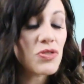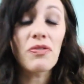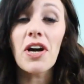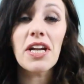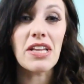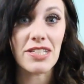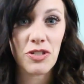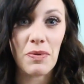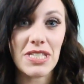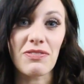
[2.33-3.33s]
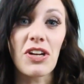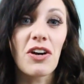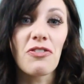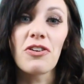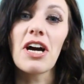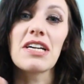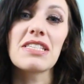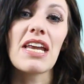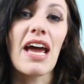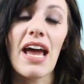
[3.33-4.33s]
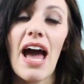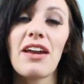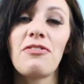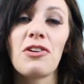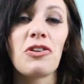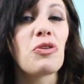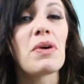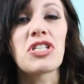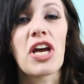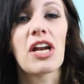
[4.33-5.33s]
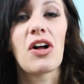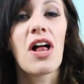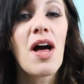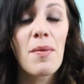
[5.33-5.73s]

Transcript: So I've got a Luster Bust video for you guys today, and if you're new to my channel,